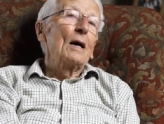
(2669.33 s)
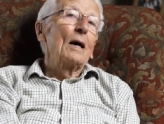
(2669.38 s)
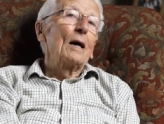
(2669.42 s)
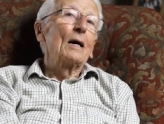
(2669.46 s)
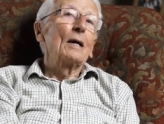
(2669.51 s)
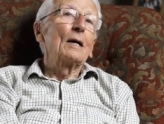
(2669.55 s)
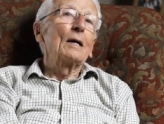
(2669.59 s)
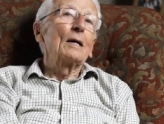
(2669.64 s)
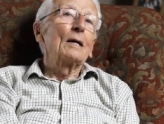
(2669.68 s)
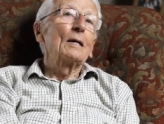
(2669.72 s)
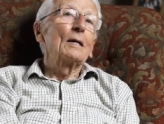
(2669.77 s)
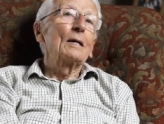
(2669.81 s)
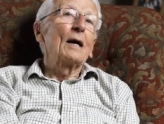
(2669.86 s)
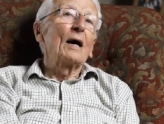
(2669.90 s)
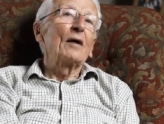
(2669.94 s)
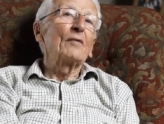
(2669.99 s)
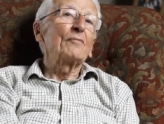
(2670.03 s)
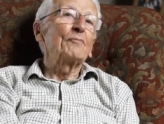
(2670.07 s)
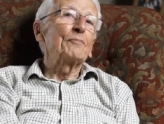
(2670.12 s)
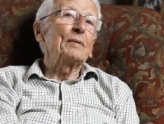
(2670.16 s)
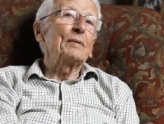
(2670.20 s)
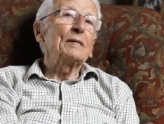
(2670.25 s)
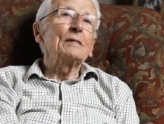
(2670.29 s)
uh,
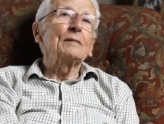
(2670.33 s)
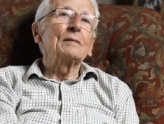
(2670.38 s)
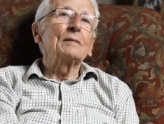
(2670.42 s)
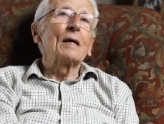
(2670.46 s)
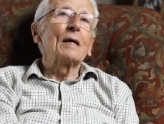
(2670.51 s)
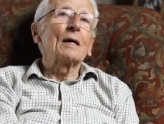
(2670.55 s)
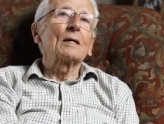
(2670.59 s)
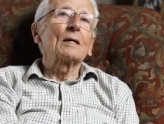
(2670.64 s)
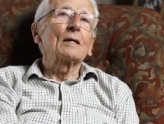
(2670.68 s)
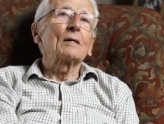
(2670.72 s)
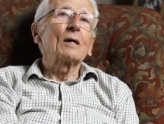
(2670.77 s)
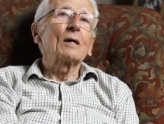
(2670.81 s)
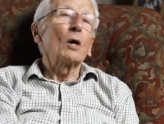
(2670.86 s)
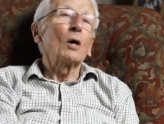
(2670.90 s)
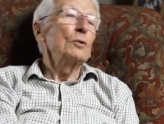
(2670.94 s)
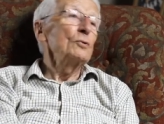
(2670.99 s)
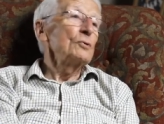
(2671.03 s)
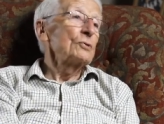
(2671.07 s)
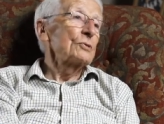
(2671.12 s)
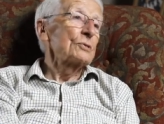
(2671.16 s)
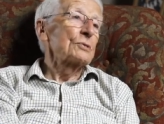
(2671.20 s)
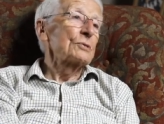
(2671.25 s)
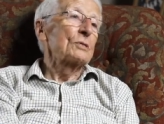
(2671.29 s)
have been our
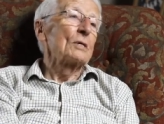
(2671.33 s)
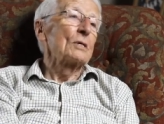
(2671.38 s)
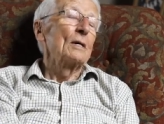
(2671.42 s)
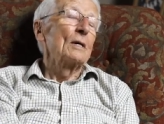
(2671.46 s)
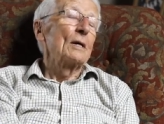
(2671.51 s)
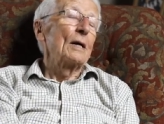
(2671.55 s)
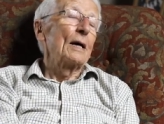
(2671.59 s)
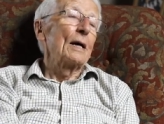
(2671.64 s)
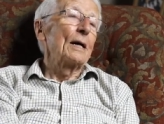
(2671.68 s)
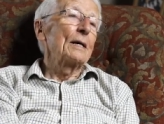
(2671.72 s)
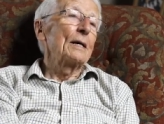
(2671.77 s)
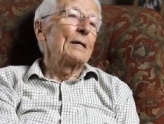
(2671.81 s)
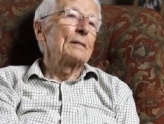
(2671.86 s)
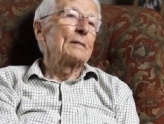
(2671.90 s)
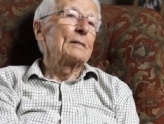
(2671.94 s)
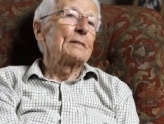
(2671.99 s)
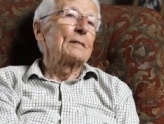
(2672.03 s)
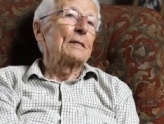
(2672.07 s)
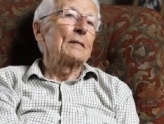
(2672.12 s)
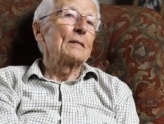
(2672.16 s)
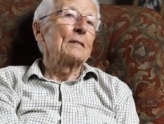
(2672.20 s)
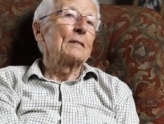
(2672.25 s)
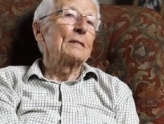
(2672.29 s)
hosts
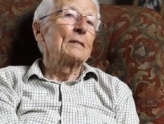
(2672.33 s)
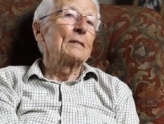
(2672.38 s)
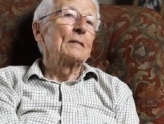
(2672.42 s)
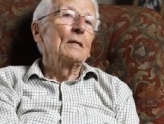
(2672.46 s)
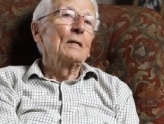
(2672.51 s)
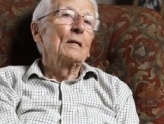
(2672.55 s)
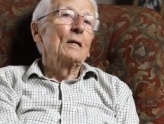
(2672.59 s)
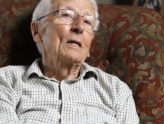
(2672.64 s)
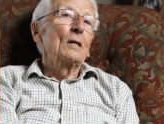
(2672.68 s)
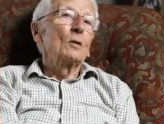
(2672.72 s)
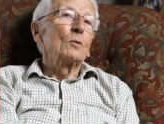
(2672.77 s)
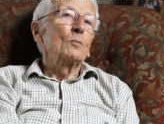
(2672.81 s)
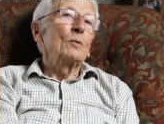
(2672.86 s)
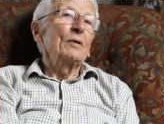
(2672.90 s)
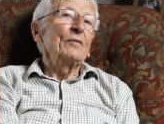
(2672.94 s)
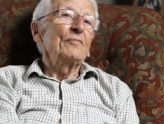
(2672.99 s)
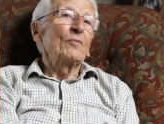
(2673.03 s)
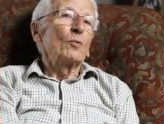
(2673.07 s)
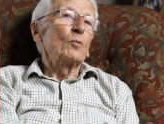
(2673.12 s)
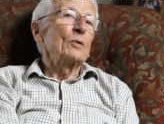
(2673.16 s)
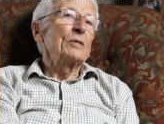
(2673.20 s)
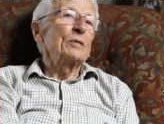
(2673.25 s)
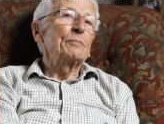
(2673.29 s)
and uh,
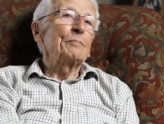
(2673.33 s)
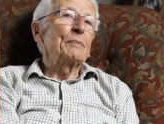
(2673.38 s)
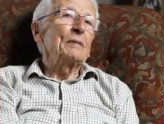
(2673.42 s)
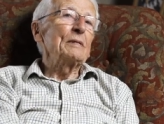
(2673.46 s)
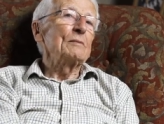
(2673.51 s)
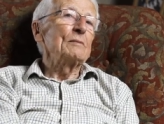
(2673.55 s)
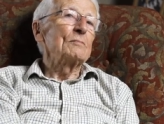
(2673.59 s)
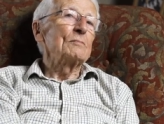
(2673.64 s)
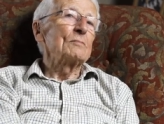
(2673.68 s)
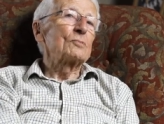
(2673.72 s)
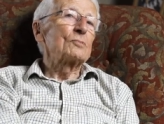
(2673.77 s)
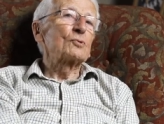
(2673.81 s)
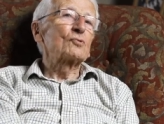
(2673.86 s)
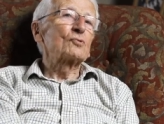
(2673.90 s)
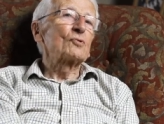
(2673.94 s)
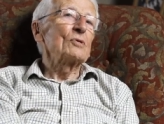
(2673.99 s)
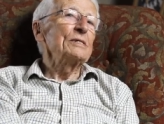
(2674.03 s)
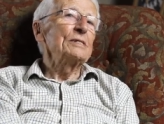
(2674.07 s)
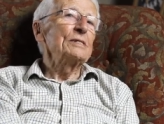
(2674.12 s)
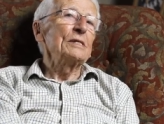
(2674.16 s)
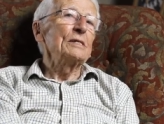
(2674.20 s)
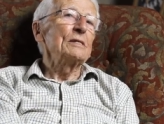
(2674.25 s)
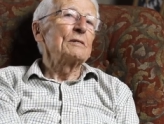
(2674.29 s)
we've always been
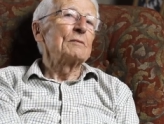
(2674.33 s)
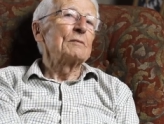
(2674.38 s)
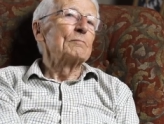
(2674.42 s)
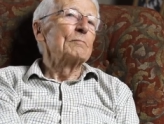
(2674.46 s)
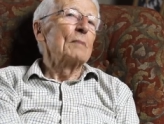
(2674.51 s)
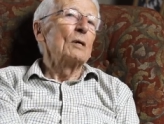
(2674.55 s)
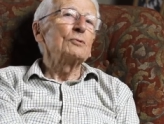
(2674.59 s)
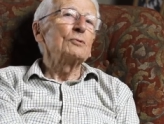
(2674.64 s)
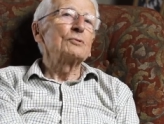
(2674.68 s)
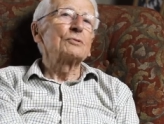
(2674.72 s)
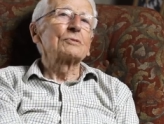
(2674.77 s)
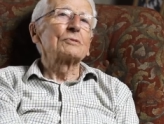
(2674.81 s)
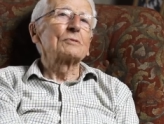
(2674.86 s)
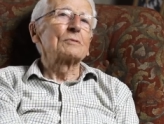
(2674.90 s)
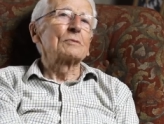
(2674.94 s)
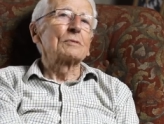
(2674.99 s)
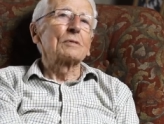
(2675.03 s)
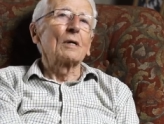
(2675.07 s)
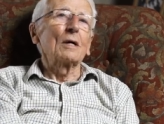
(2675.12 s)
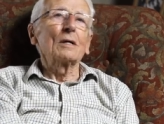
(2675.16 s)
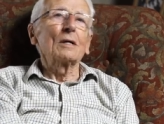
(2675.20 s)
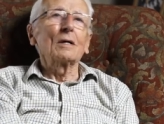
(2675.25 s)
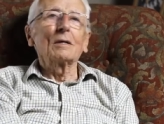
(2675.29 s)
treated
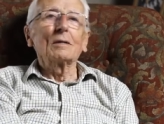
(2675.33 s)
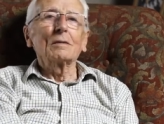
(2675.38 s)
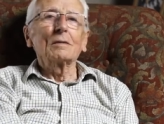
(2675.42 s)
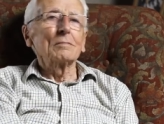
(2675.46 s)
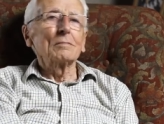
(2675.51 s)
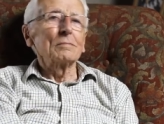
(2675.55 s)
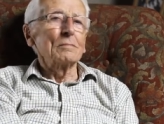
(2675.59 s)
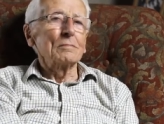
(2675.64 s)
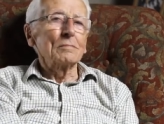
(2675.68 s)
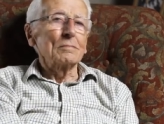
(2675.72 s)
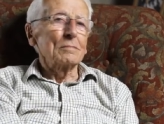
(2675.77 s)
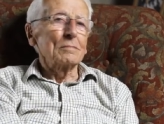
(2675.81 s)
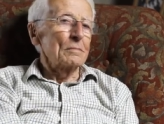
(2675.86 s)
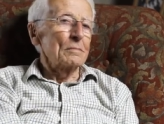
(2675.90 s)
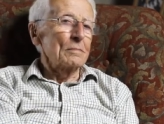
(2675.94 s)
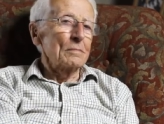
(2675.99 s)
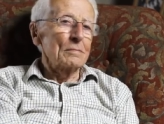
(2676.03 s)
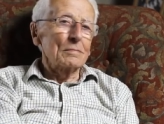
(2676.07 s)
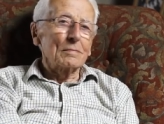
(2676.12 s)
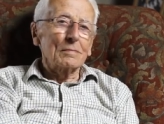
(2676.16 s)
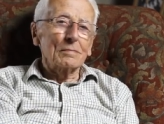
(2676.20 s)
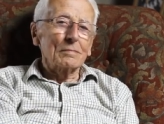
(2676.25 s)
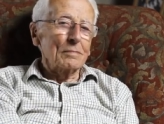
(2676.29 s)
most
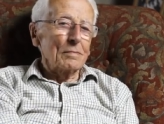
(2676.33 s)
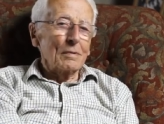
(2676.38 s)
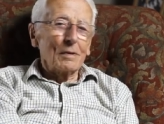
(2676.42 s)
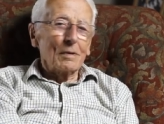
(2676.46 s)
um,